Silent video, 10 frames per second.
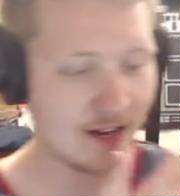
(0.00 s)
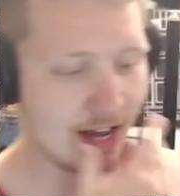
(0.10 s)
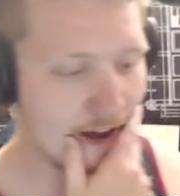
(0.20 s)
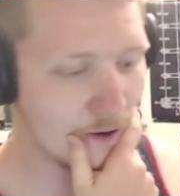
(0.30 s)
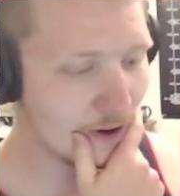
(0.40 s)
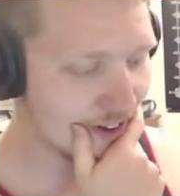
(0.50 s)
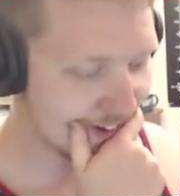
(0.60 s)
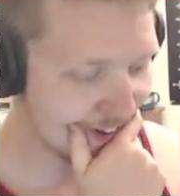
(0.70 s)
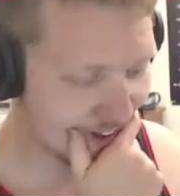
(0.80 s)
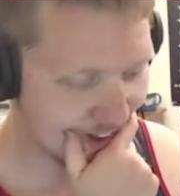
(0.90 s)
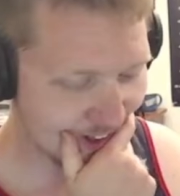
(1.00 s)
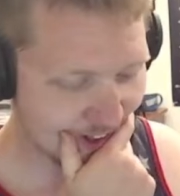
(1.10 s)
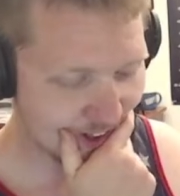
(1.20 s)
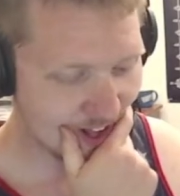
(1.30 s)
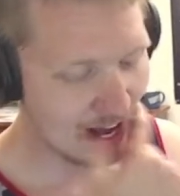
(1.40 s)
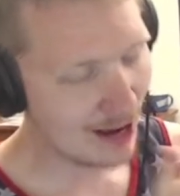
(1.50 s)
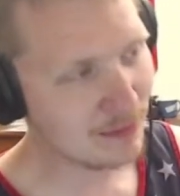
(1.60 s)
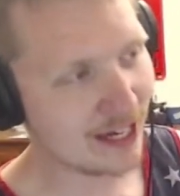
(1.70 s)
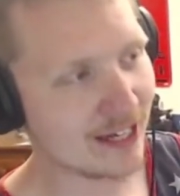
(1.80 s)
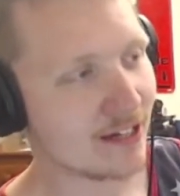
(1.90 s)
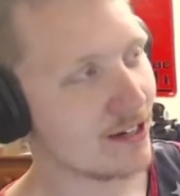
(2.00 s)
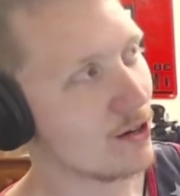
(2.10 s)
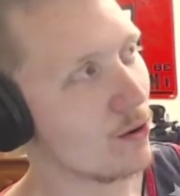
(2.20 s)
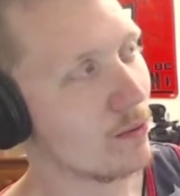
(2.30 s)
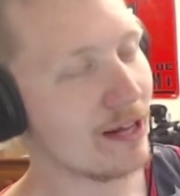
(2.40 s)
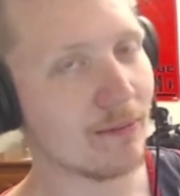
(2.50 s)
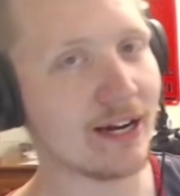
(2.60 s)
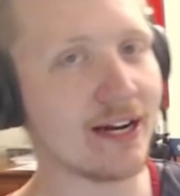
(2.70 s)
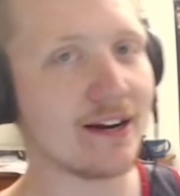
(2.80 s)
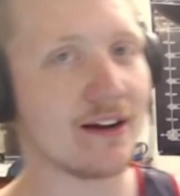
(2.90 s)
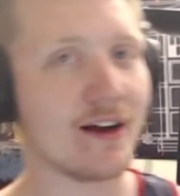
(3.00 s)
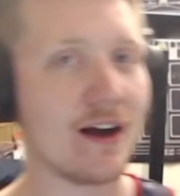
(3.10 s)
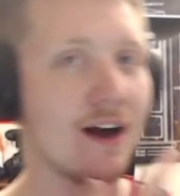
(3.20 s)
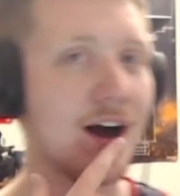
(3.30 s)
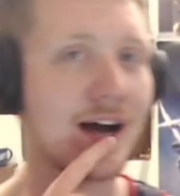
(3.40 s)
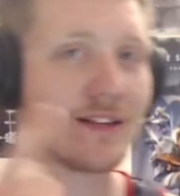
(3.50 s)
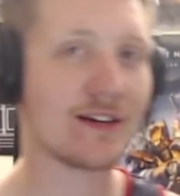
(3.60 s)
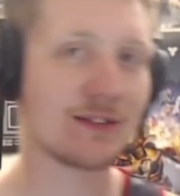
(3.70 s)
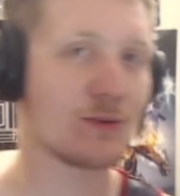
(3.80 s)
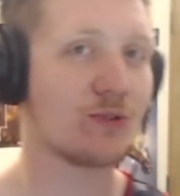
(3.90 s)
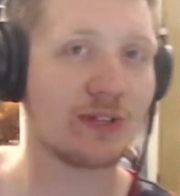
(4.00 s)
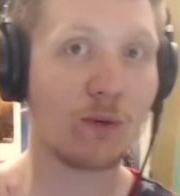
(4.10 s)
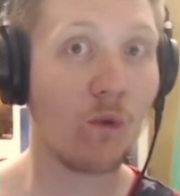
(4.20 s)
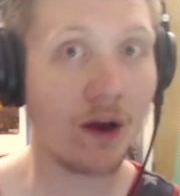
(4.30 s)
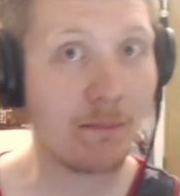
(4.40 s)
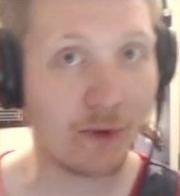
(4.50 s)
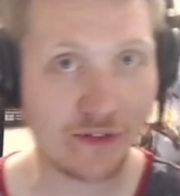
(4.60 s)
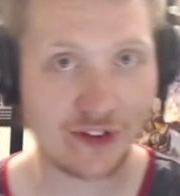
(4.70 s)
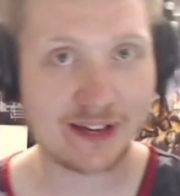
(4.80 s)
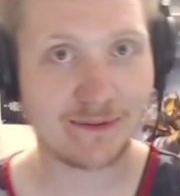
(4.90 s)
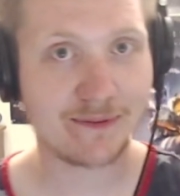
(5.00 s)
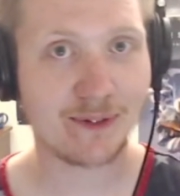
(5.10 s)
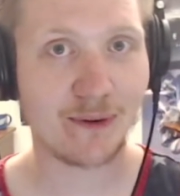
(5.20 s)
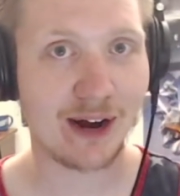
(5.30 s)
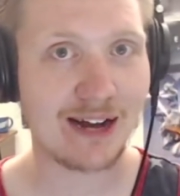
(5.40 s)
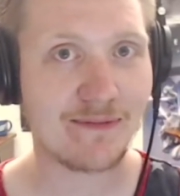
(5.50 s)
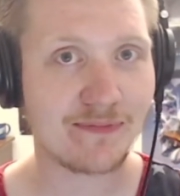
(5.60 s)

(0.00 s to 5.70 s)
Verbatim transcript: Now, I'm like, wait a minute. I thought there was only one movie, right?